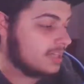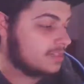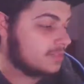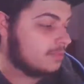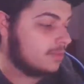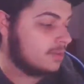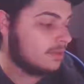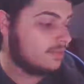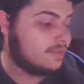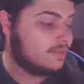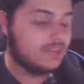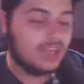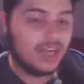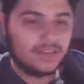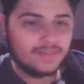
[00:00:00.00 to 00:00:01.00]
It's a
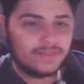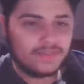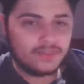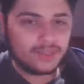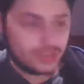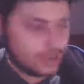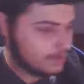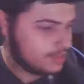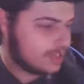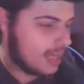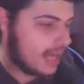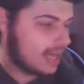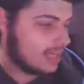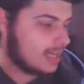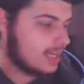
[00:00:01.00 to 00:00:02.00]
Wonderful Life shows
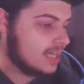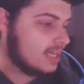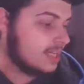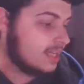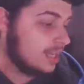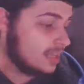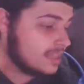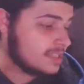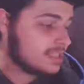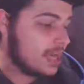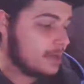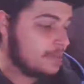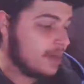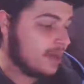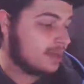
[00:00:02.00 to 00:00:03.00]
that. Now, this
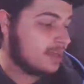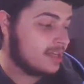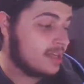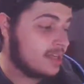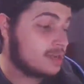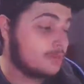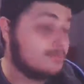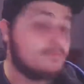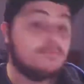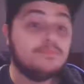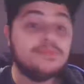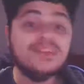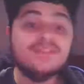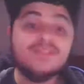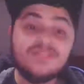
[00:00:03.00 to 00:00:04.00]
came out a year
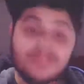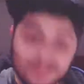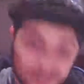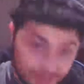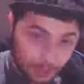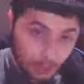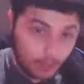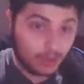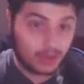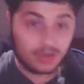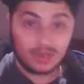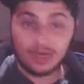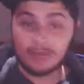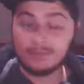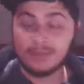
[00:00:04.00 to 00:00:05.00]

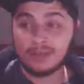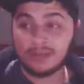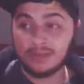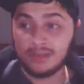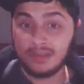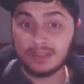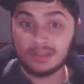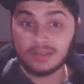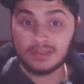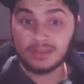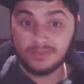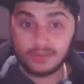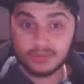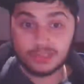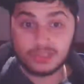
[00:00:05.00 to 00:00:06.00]
before A Miracle on
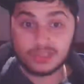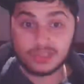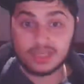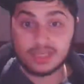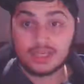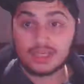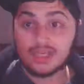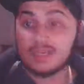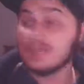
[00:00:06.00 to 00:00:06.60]
34th Street,